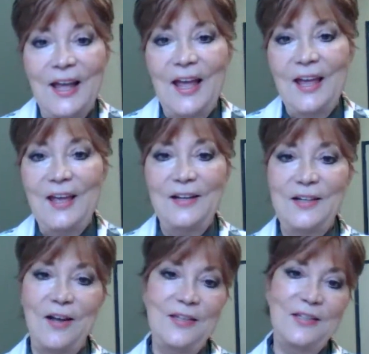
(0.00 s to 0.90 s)
And
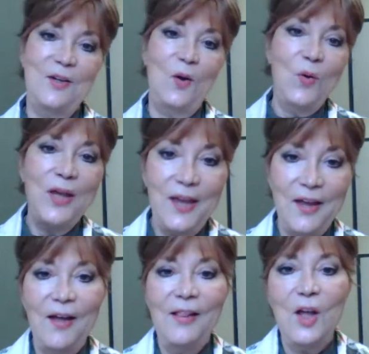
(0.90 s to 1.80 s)
I said, okay,
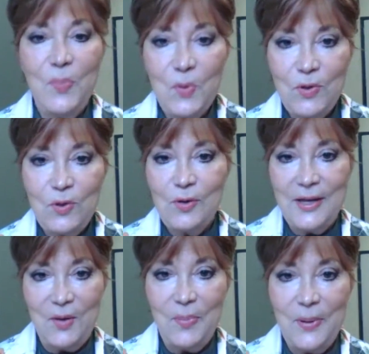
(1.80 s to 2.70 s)
I'll help you with your
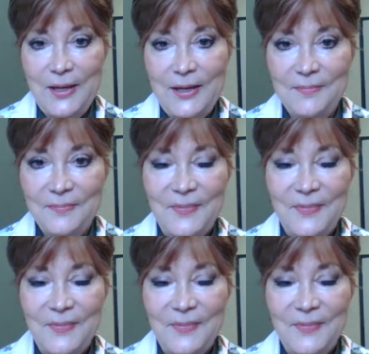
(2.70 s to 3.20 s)
campaign.